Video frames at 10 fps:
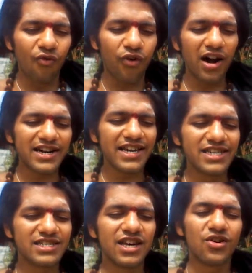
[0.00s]
what
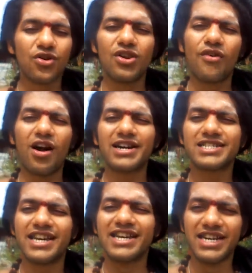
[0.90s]
is the role, what is
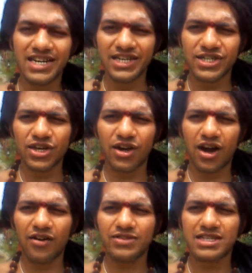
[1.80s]
the intention
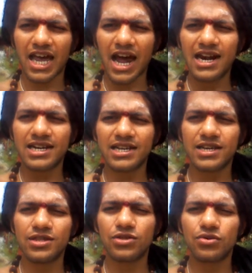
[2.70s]
of this
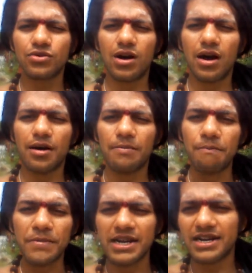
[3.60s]
anti-Hindu
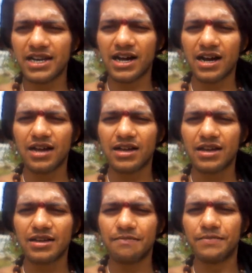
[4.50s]
media
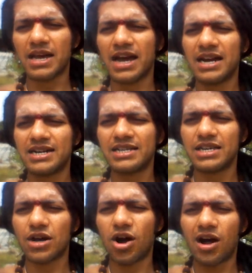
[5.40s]
behind
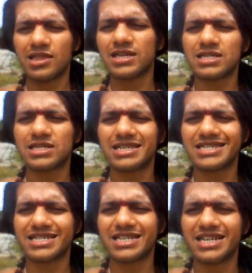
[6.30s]
all this
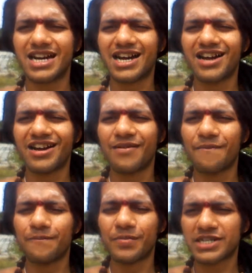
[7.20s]

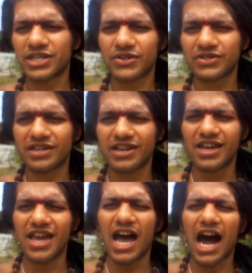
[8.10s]
persecution.
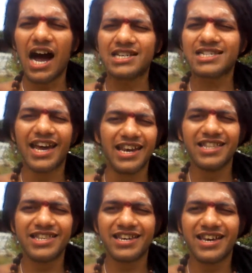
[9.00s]
Ask
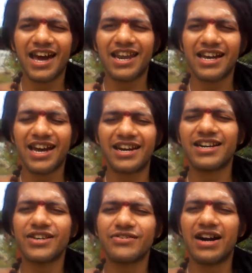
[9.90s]
anything and I
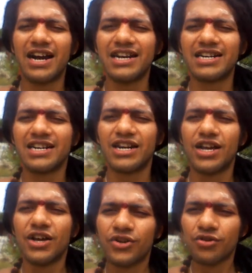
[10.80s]
guarantee you I'll
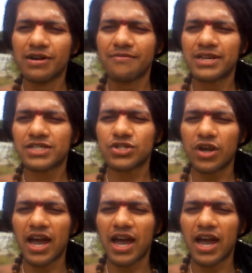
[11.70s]
do my best to